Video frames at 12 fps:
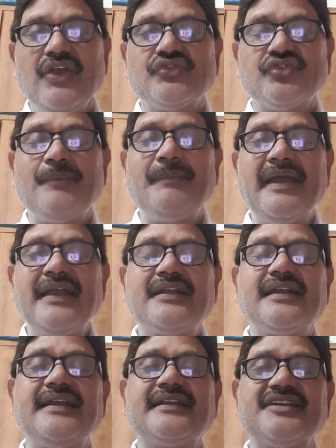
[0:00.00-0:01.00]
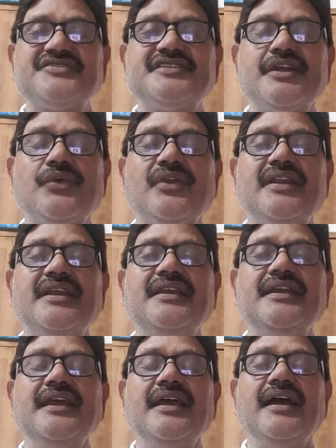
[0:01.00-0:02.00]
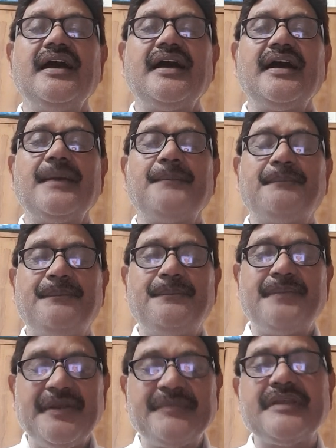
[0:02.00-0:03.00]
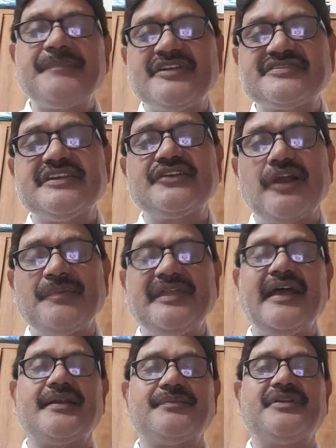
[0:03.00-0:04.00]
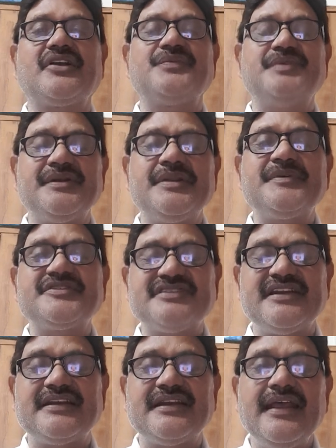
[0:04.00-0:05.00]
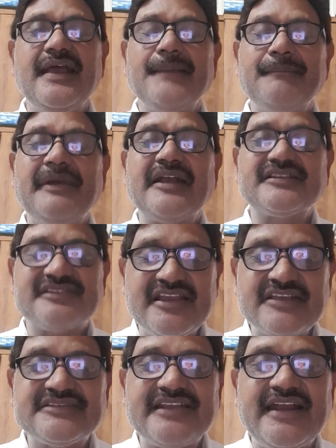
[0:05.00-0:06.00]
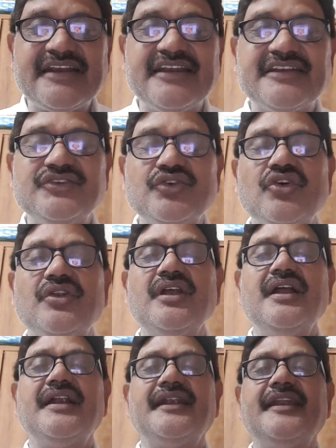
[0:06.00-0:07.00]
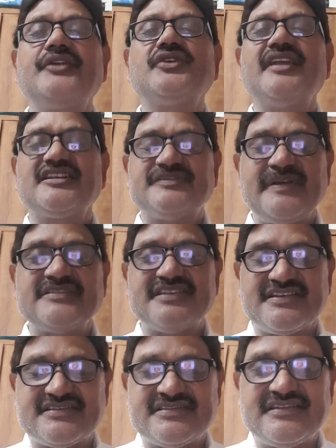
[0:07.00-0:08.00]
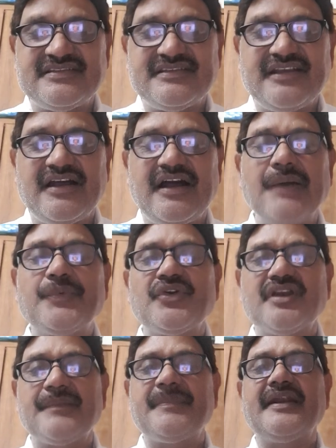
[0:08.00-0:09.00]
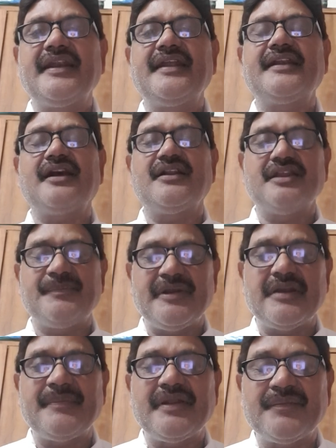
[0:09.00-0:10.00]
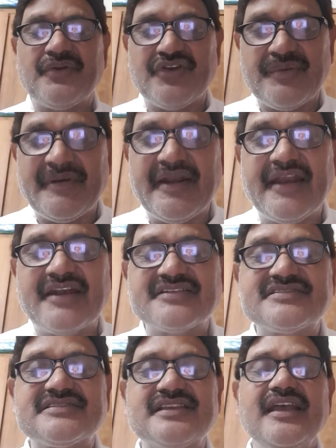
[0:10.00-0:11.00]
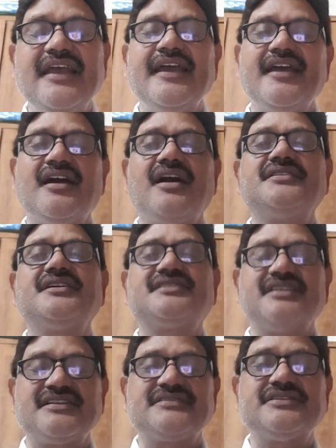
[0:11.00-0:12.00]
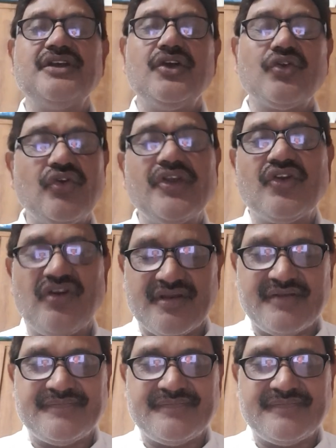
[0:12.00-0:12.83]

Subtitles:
So bank can consider only 50% of that, because 50% bank thinks that it is your day-to-day expenses of your dependent or dependent upon dependents and other things going on.